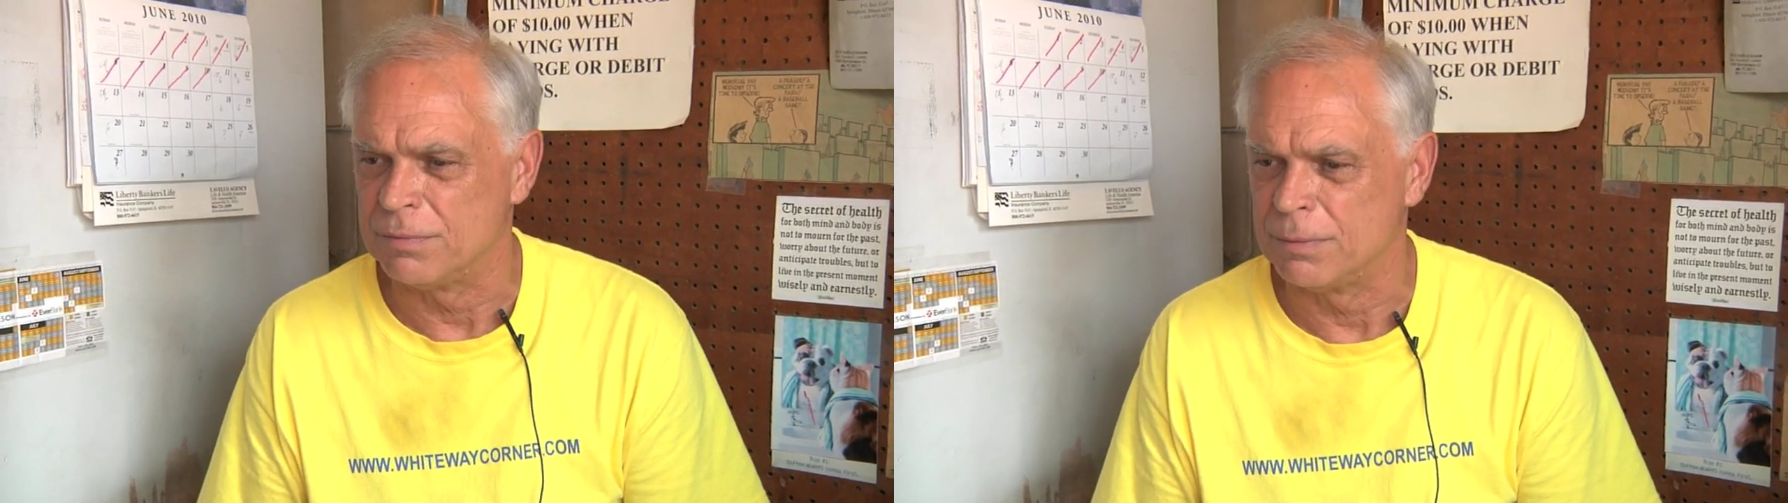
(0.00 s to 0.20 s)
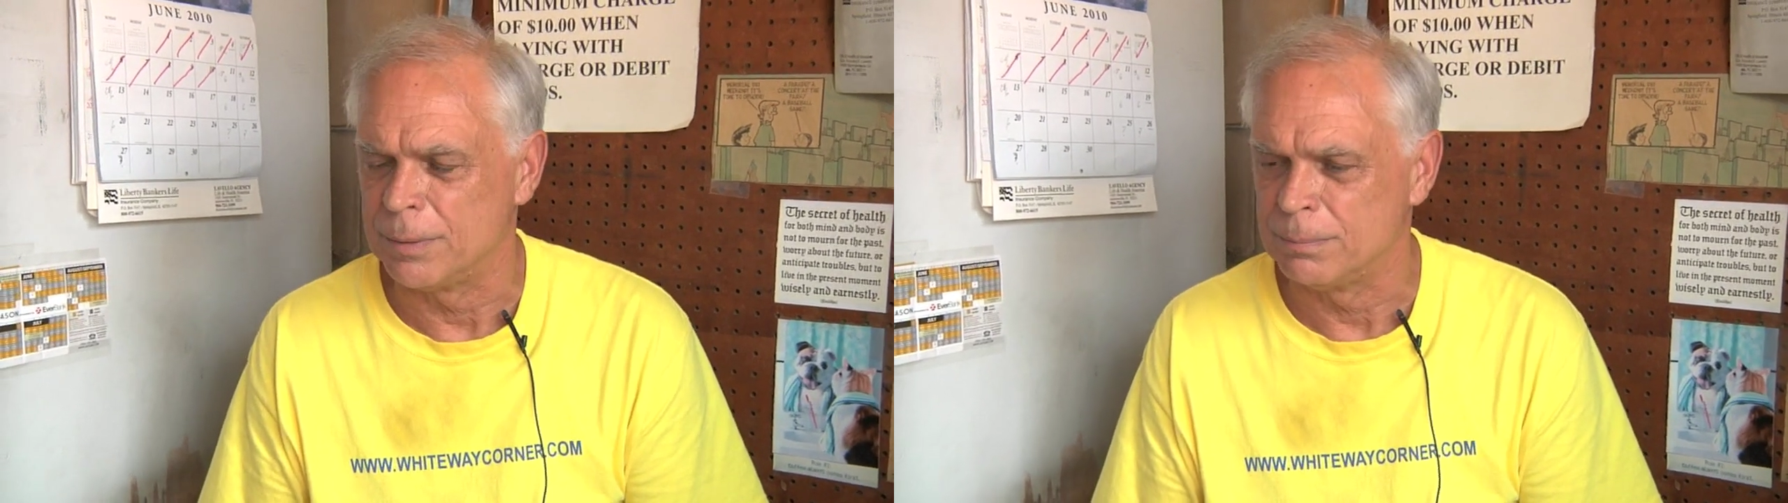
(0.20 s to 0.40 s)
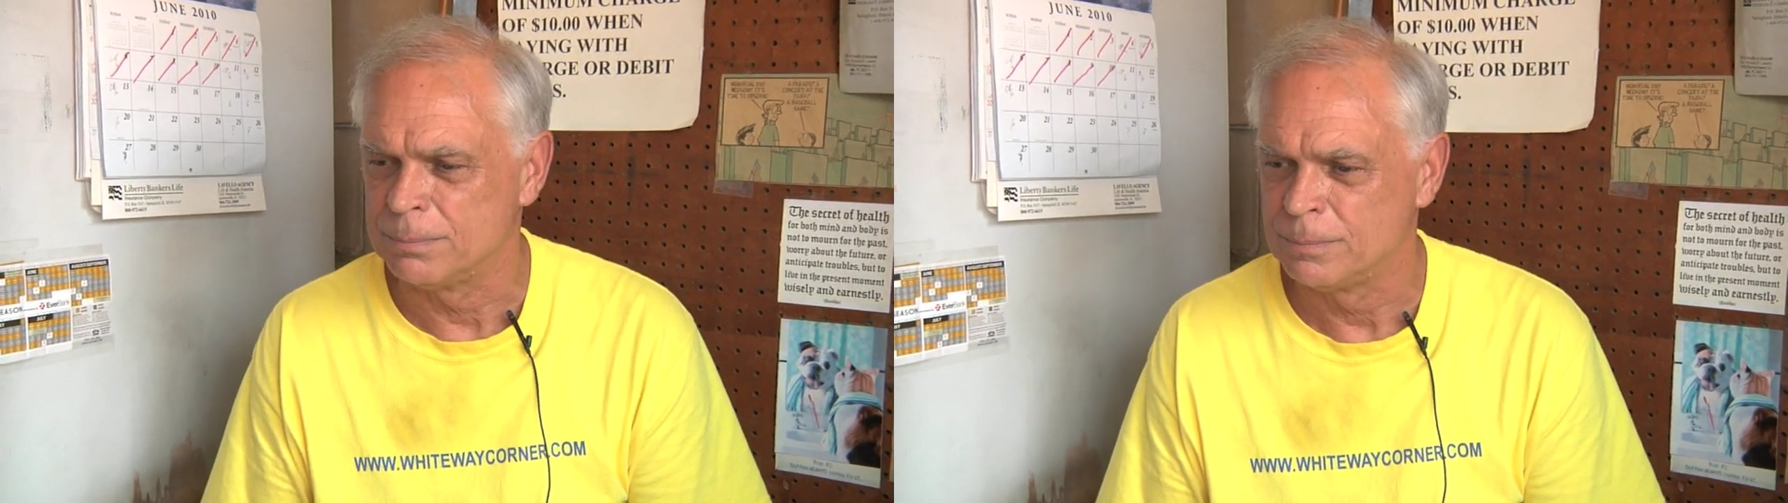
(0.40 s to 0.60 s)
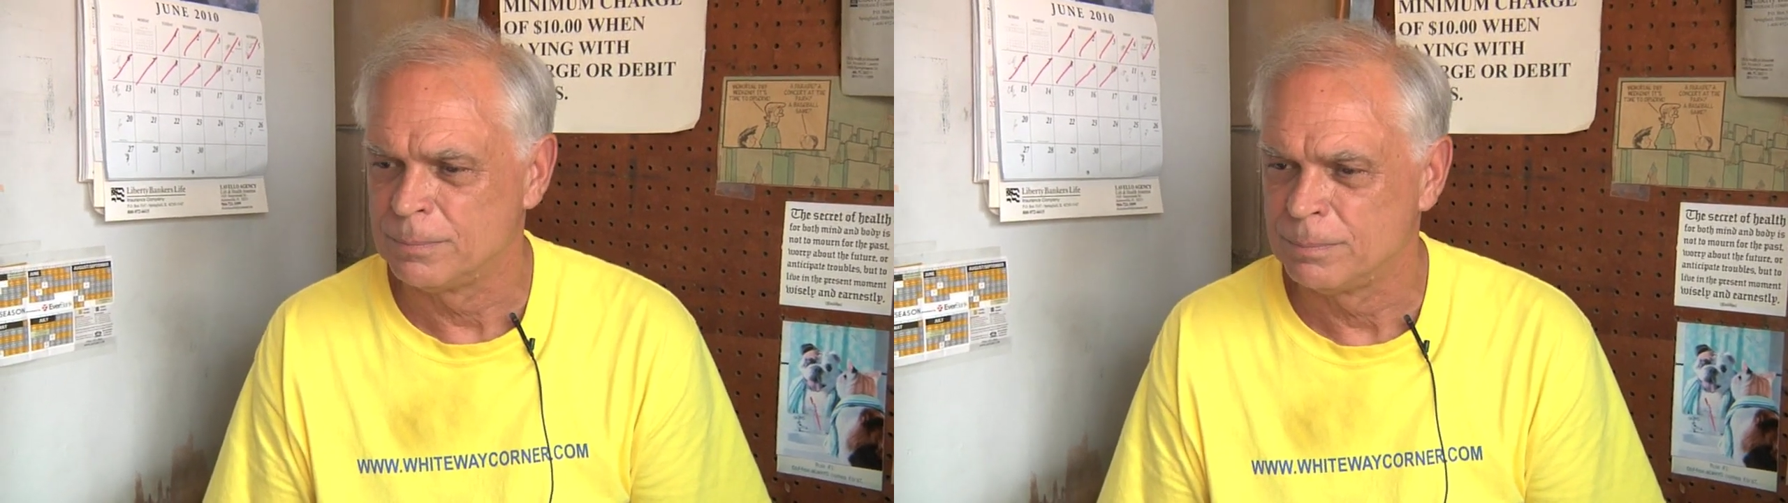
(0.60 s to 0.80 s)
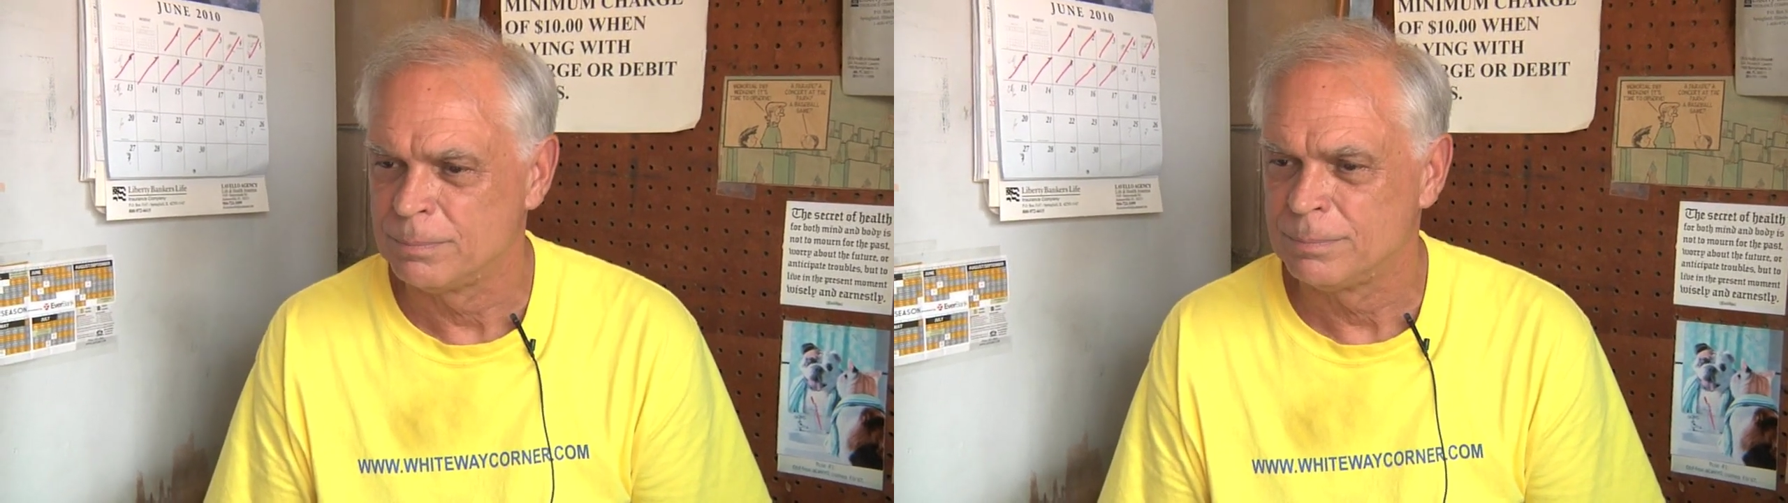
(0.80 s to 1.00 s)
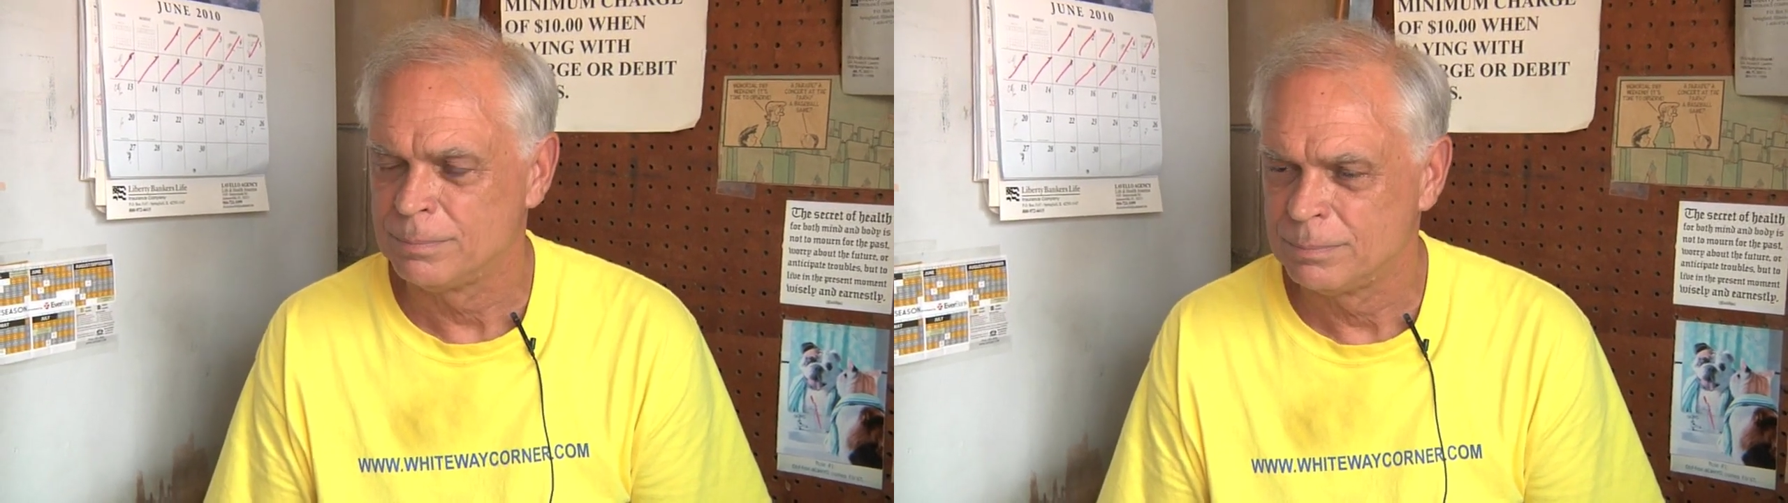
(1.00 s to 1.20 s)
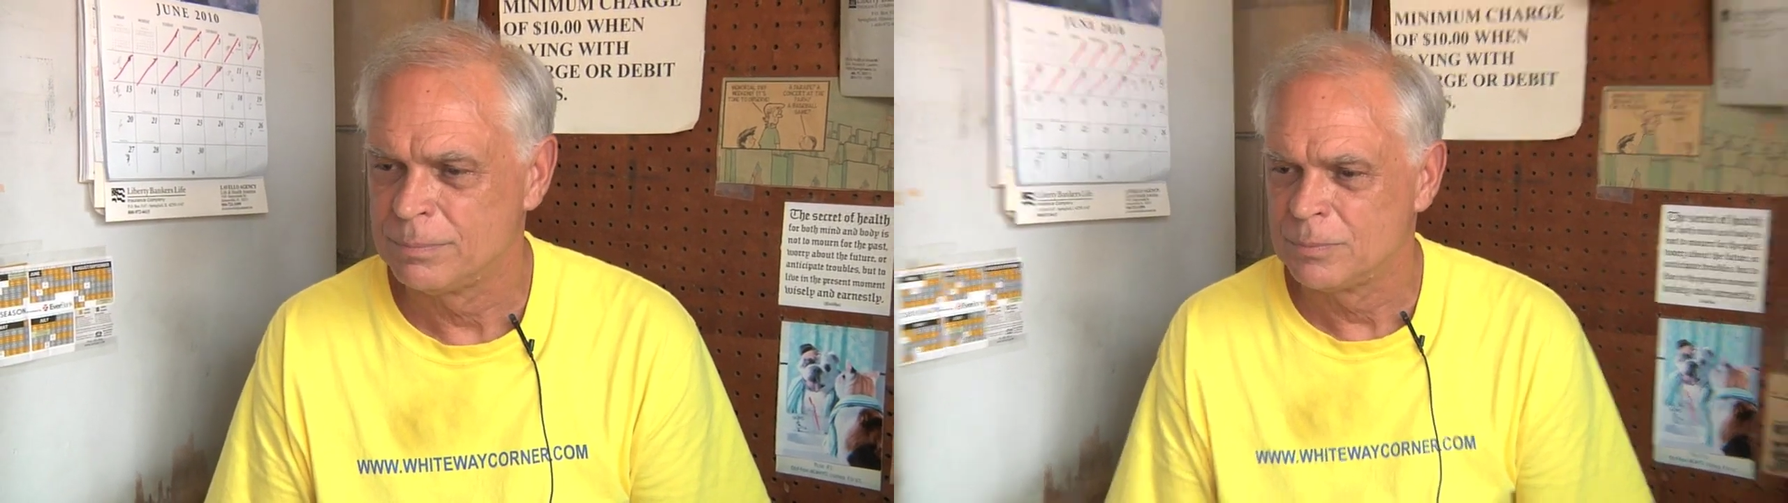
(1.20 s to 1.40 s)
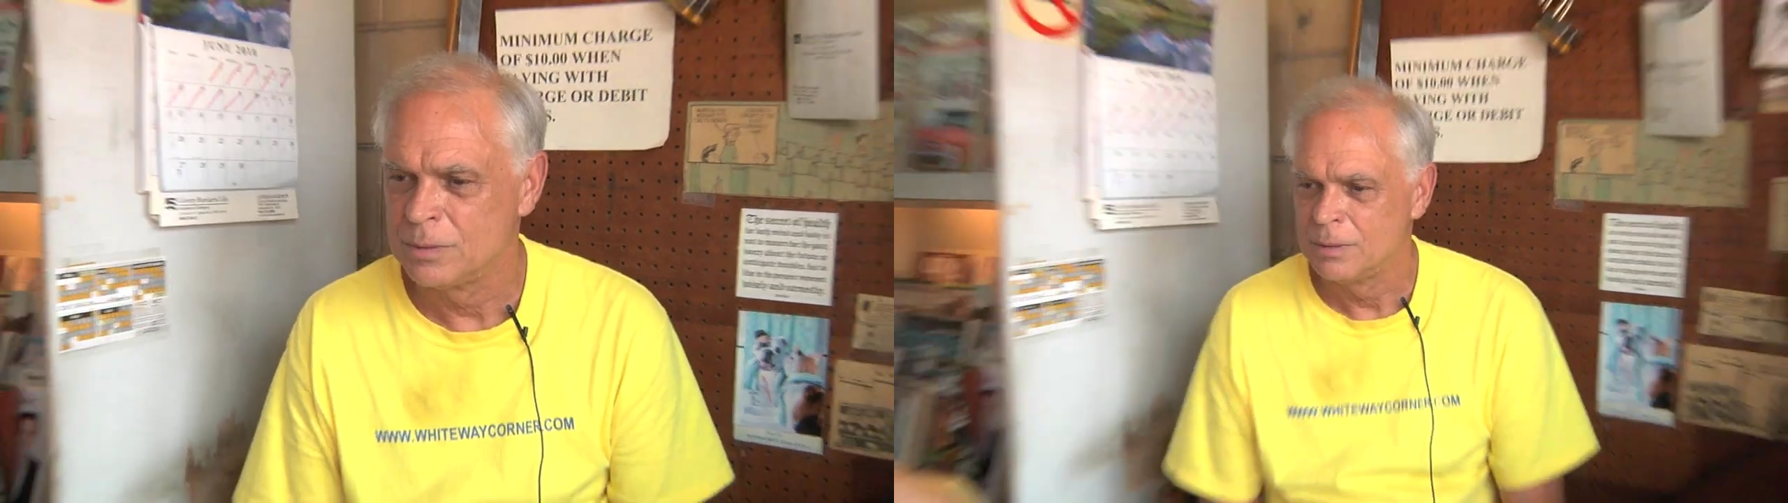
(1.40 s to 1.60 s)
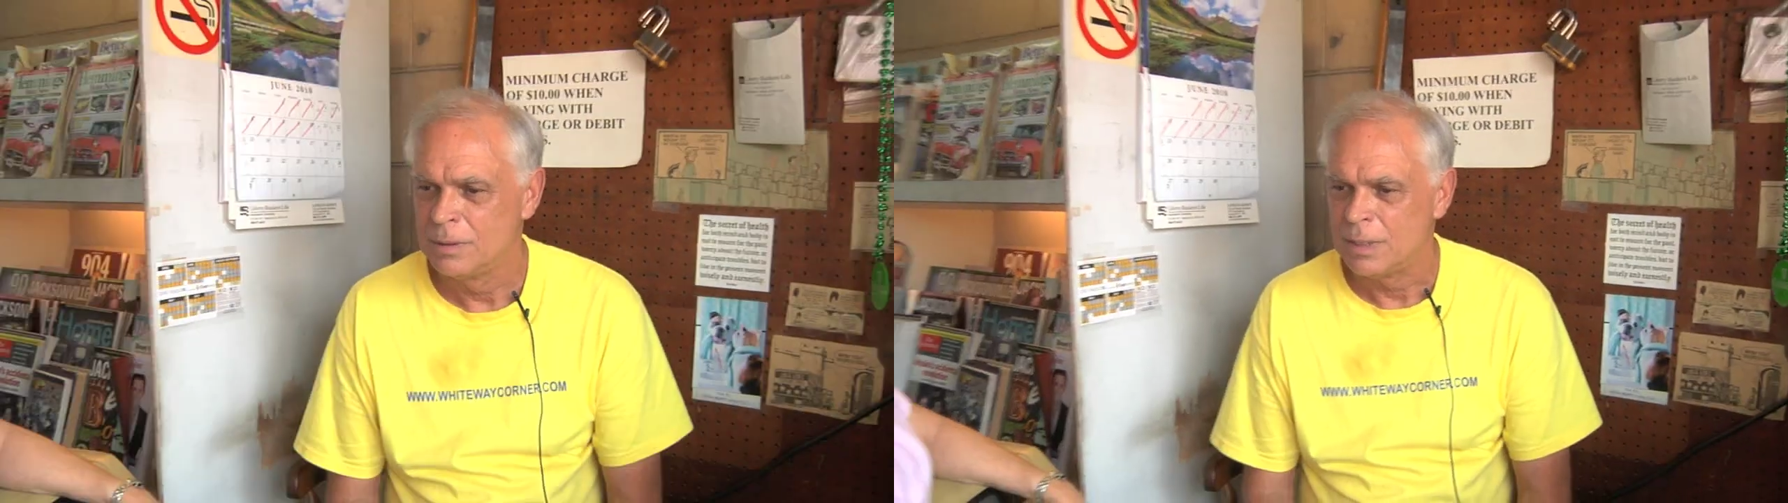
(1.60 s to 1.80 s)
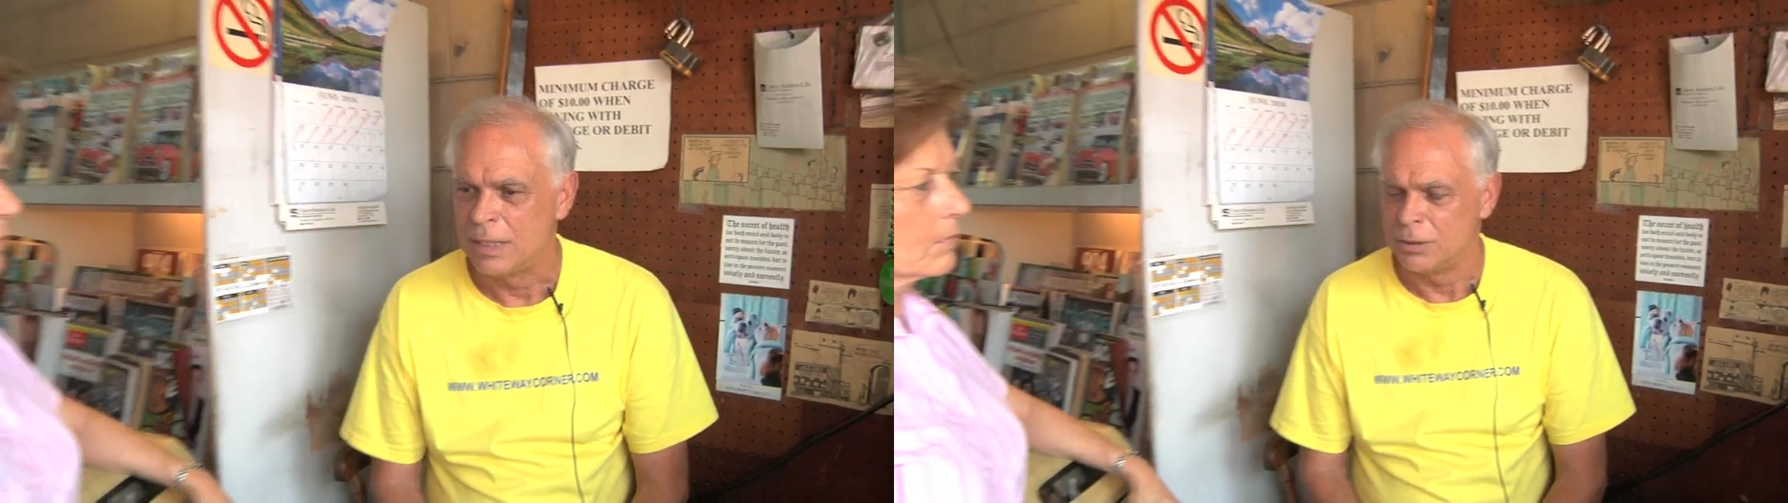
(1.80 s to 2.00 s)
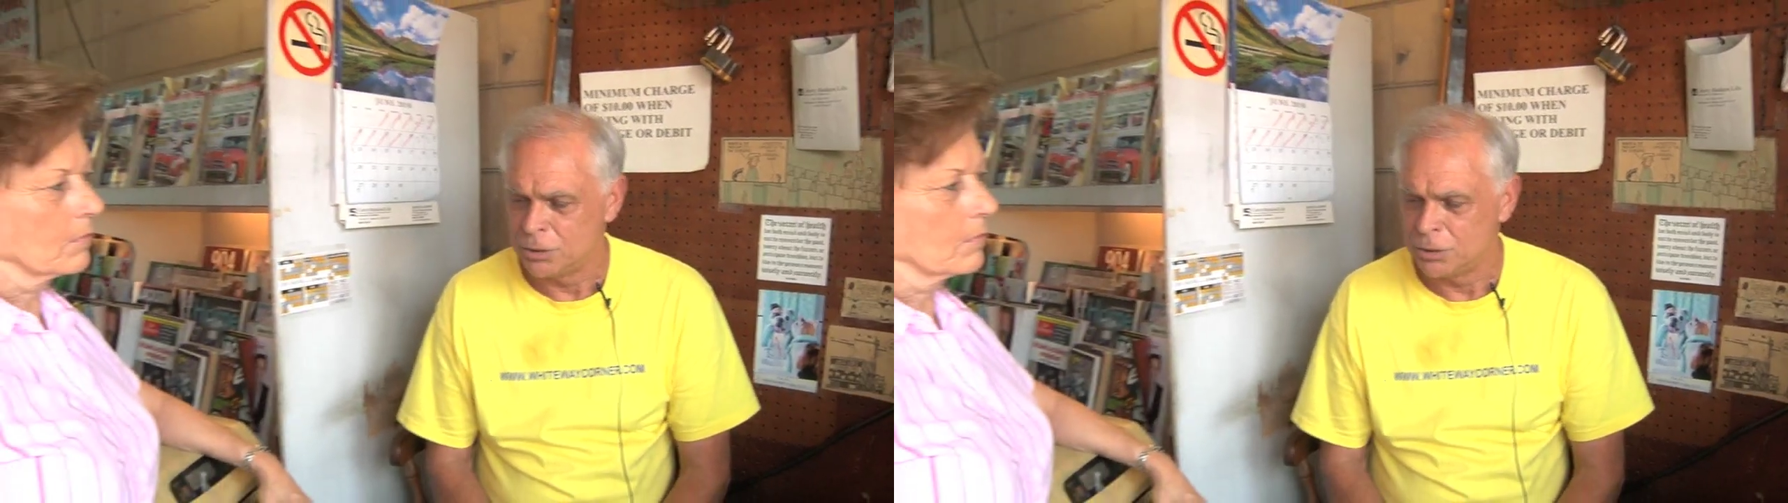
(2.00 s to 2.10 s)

from him. And